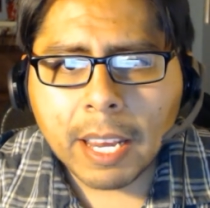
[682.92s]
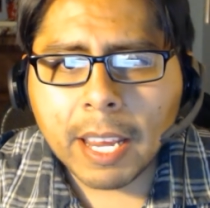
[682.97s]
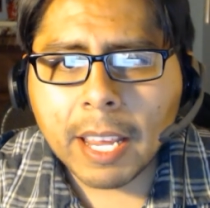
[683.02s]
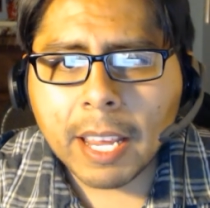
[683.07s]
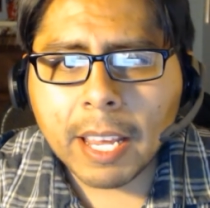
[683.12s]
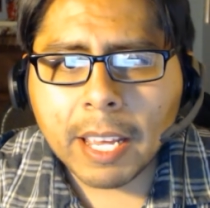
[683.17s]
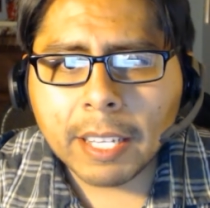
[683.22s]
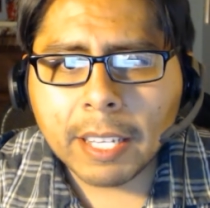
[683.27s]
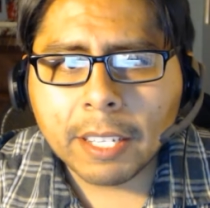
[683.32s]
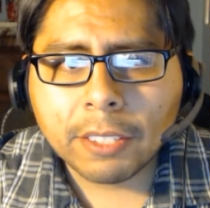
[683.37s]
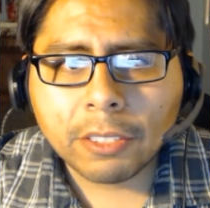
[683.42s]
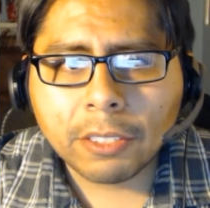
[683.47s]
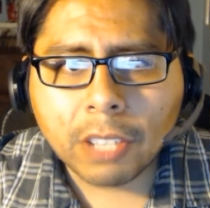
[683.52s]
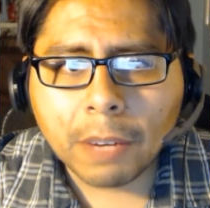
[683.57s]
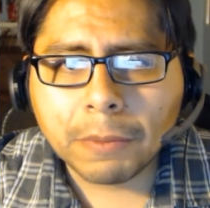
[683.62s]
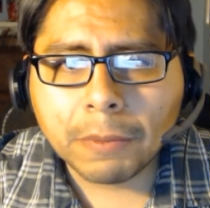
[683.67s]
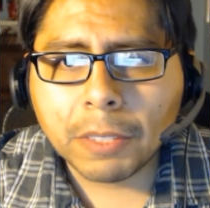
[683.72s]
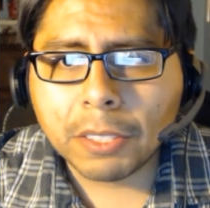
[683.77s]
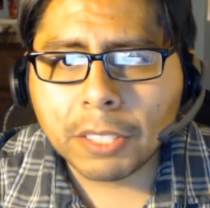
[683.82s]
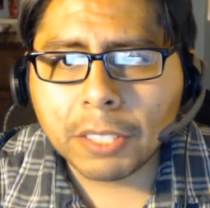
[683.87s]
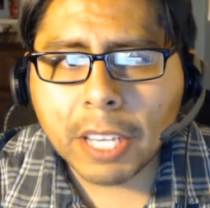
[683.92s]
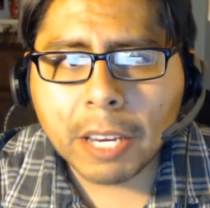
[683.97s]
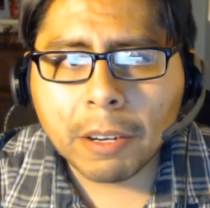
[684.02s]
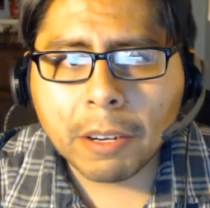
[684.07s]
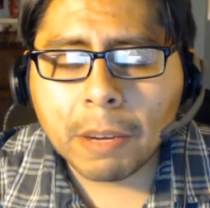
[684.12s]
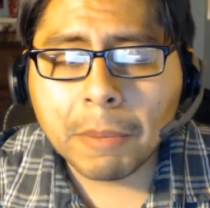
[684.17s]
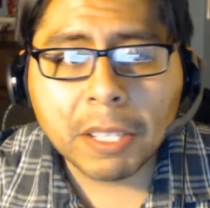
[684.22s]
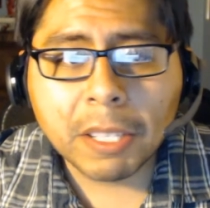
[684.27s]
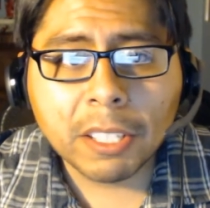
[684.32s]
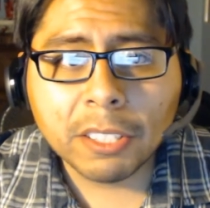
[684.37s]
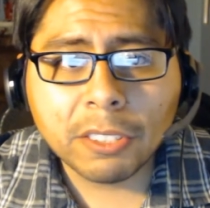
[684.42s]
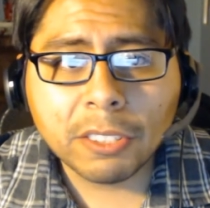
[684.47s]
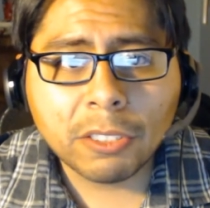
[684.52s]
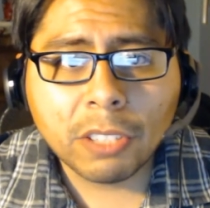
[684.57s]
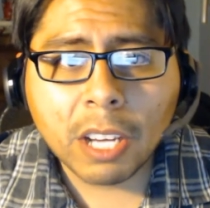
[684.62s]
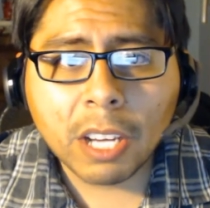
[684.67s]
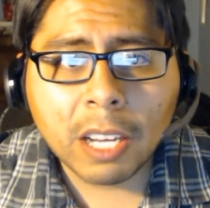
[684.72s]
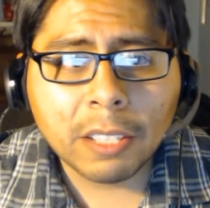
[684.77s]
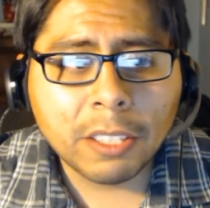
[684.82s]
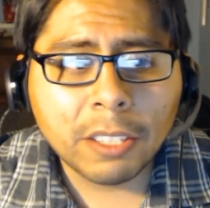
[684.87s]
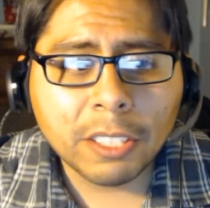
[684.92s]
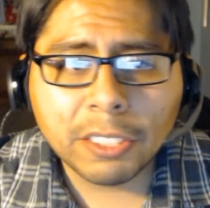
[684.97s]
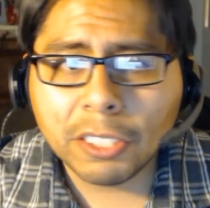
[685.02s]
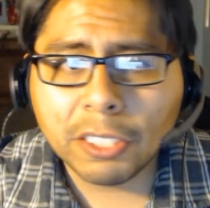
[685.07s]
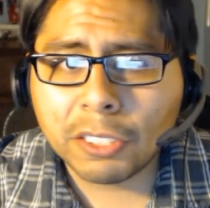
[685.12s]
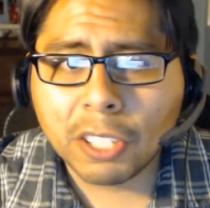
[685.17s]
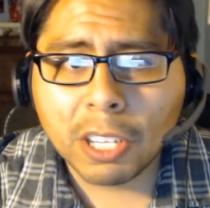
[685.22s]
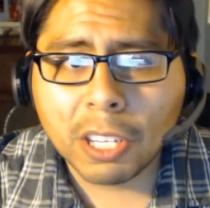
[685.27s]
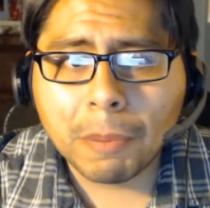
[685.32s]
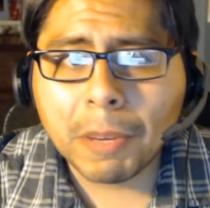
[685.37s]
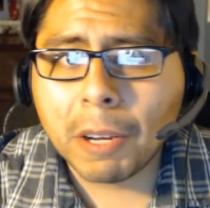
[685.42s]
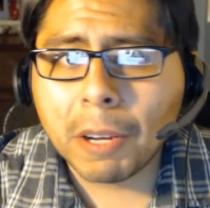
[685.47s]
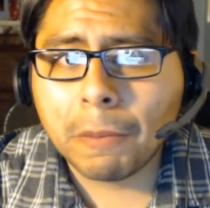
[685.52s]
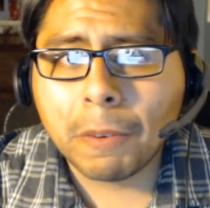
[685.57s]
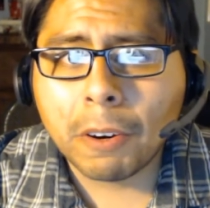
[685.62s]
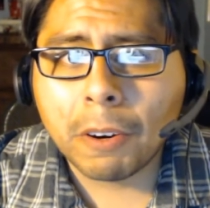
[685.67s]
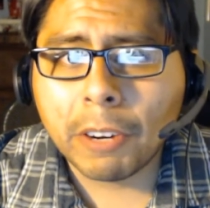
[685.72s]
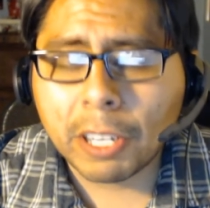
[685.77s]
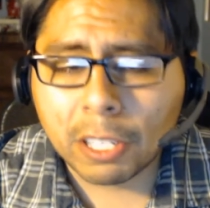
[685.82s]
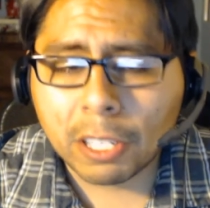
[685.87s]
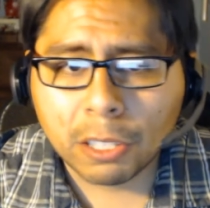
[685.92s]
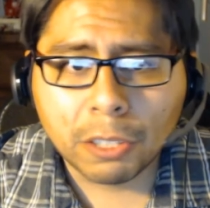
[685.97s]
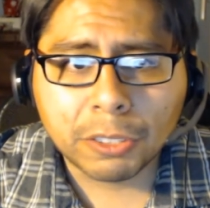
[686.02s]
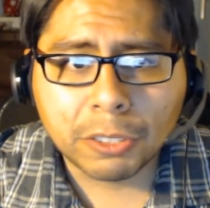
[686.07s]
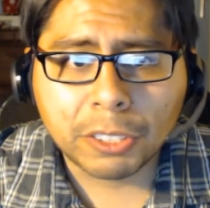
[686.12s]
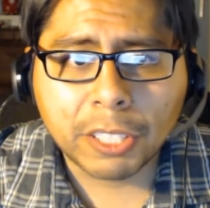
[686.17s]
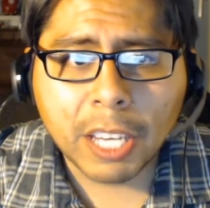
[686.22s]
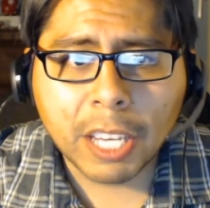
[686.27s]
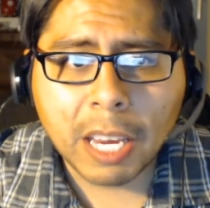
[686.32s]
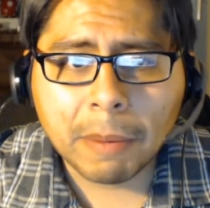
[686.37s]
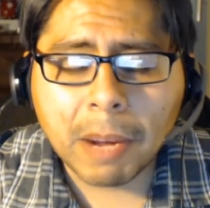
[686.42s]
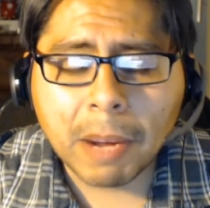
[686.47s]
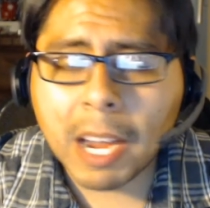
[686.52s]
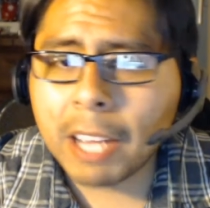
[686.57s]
And it's tough to say. I mean, this is going to be a very close game.